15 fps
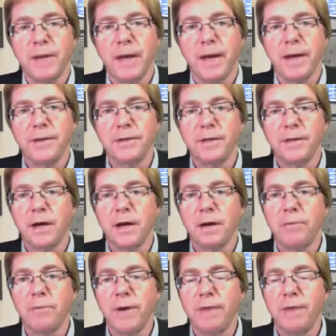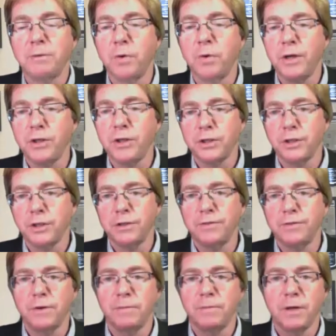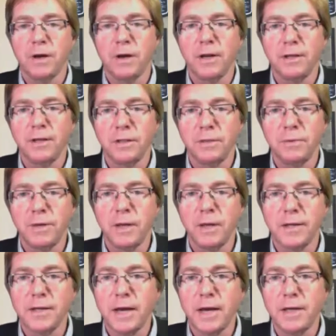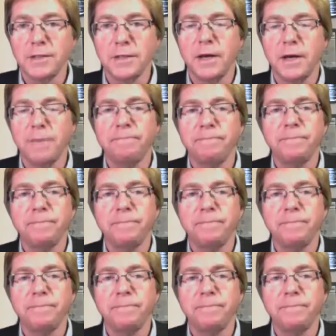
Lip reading: and we have some questions from the audience that we'd like to ask now.